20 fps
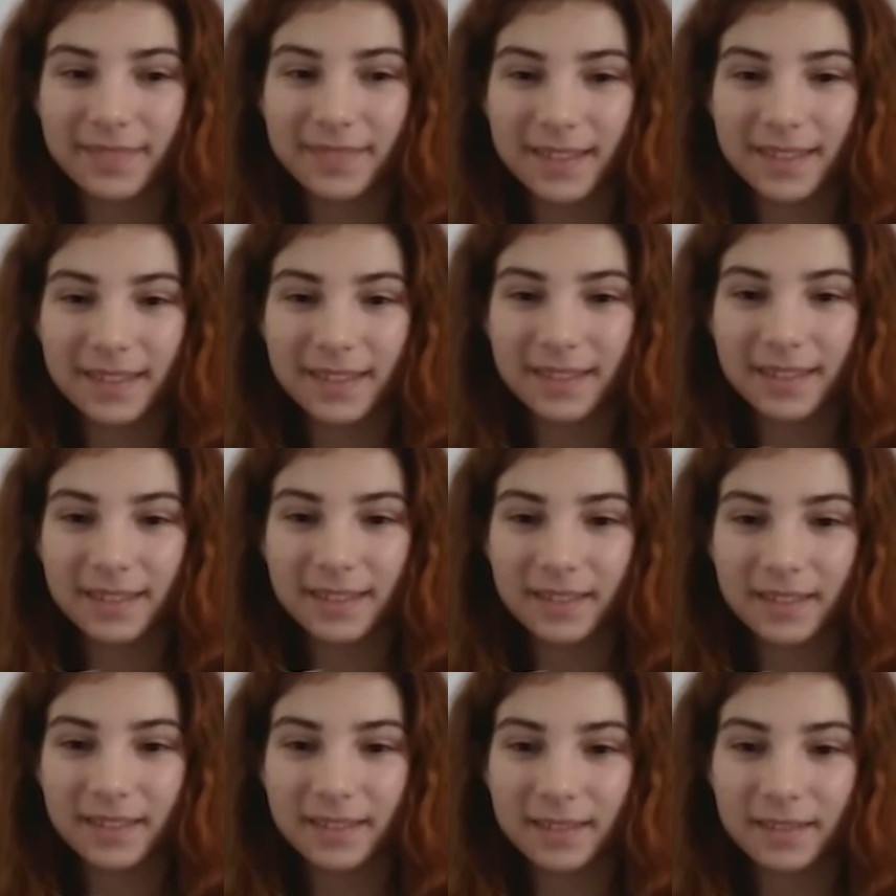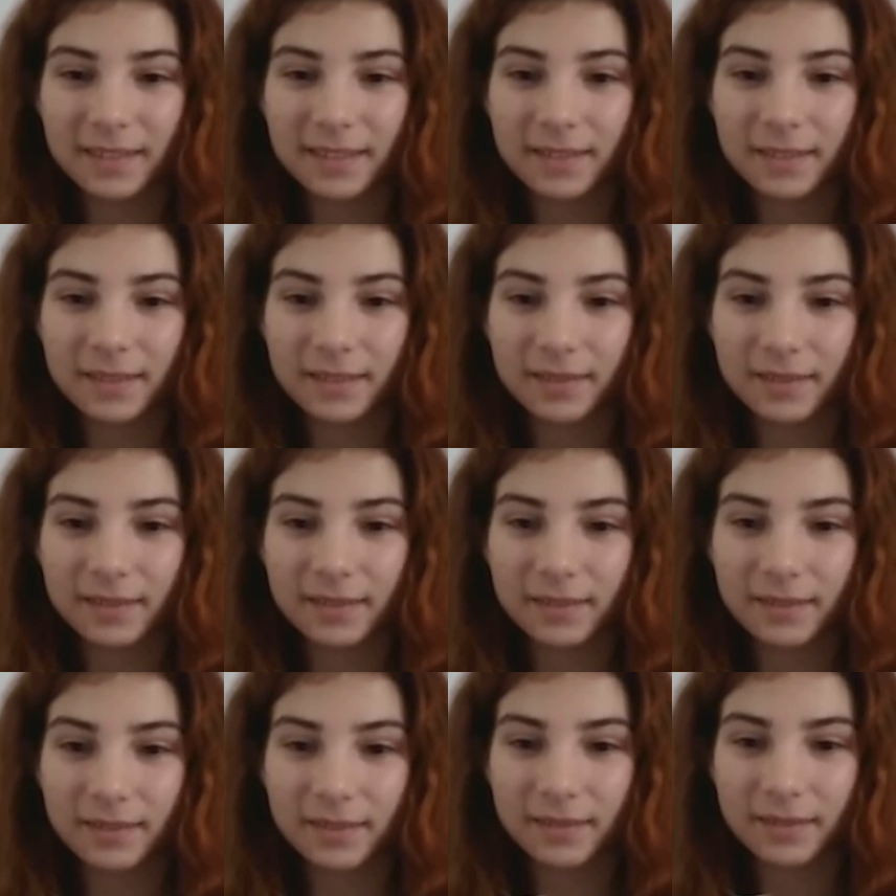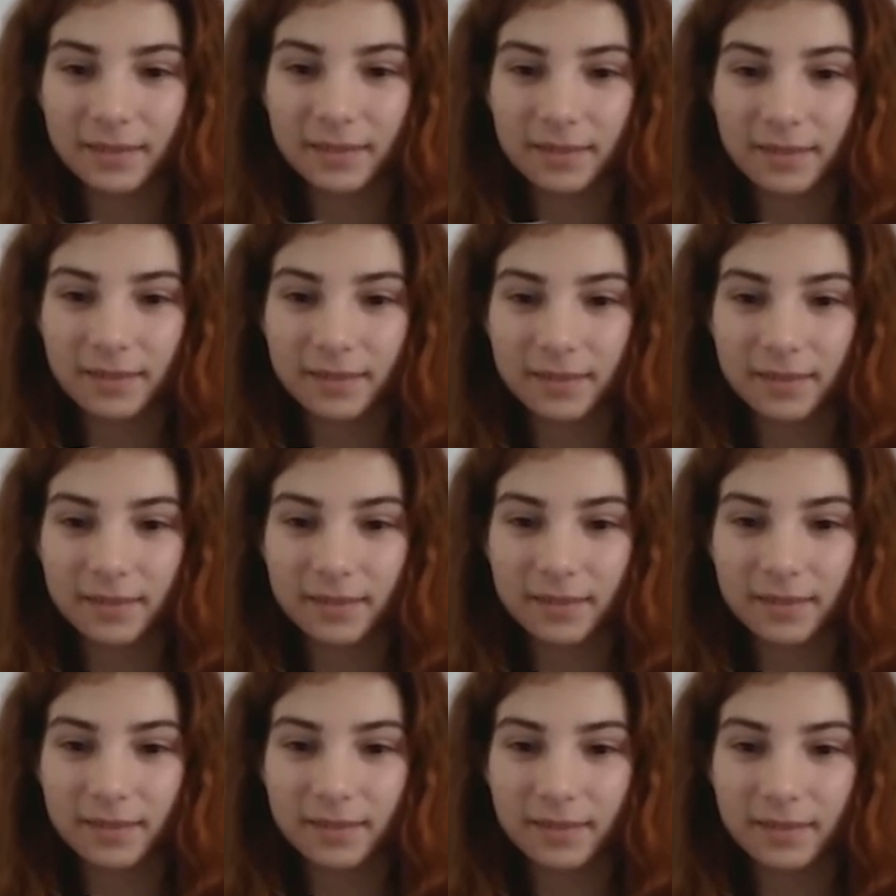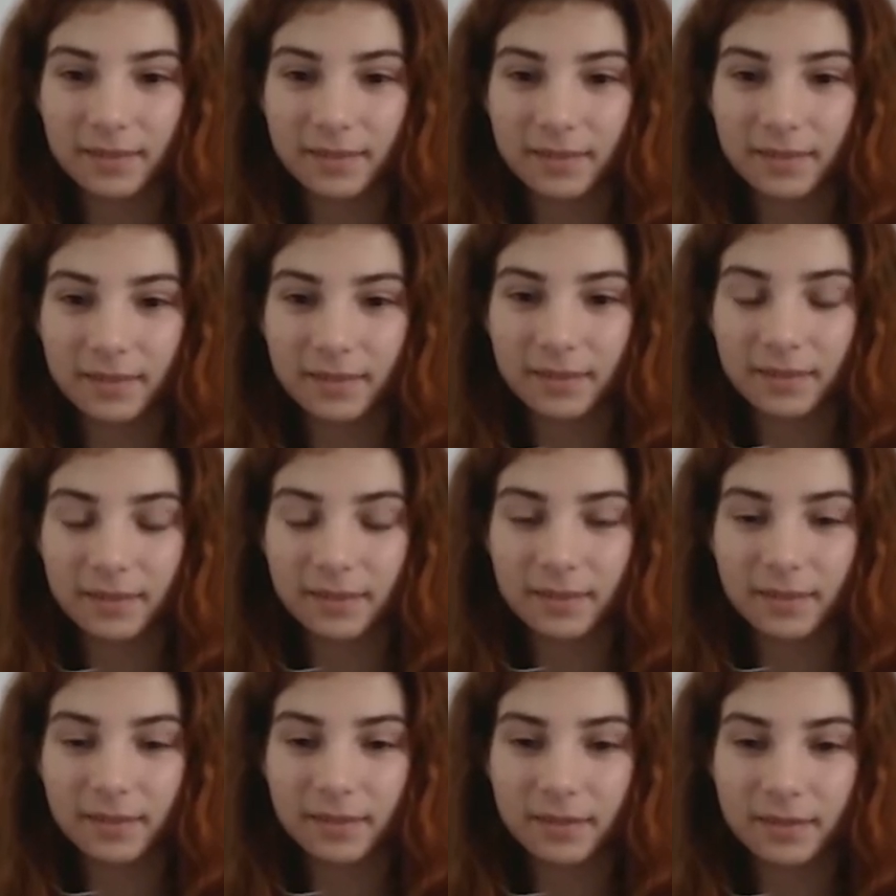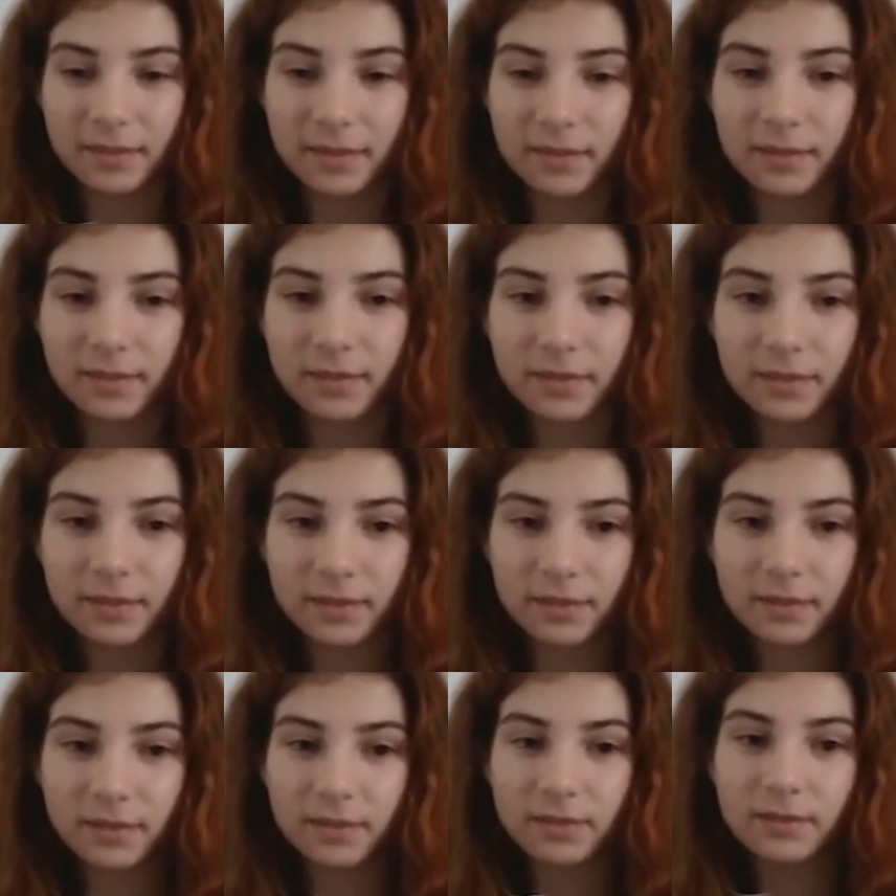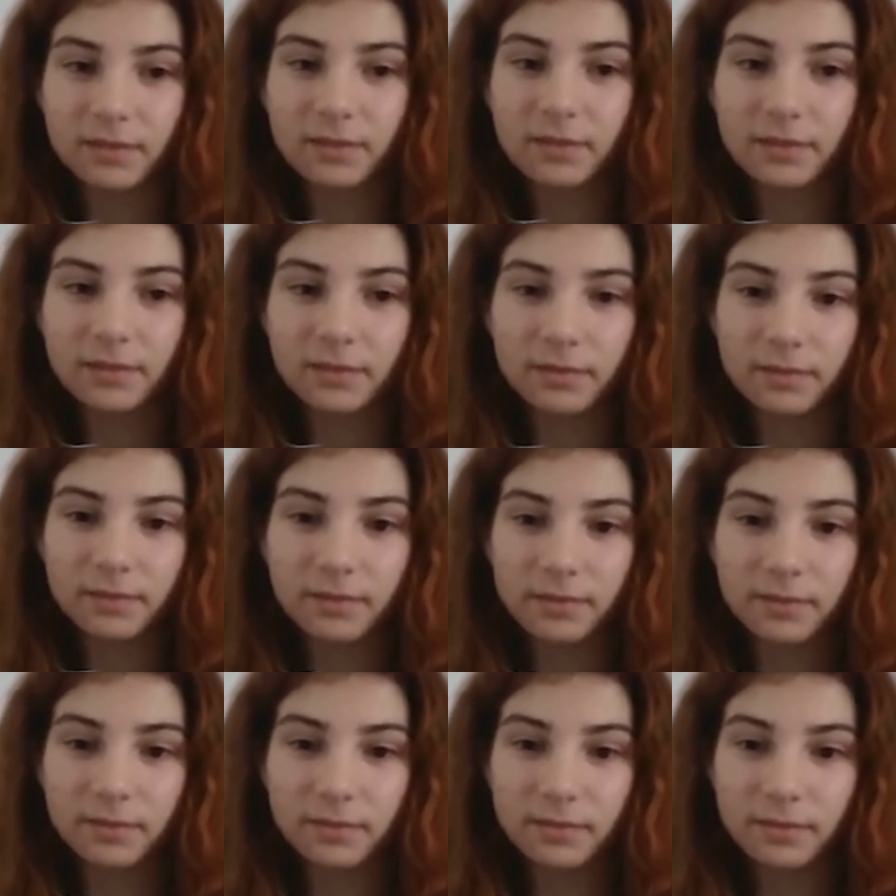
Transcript: [no speech]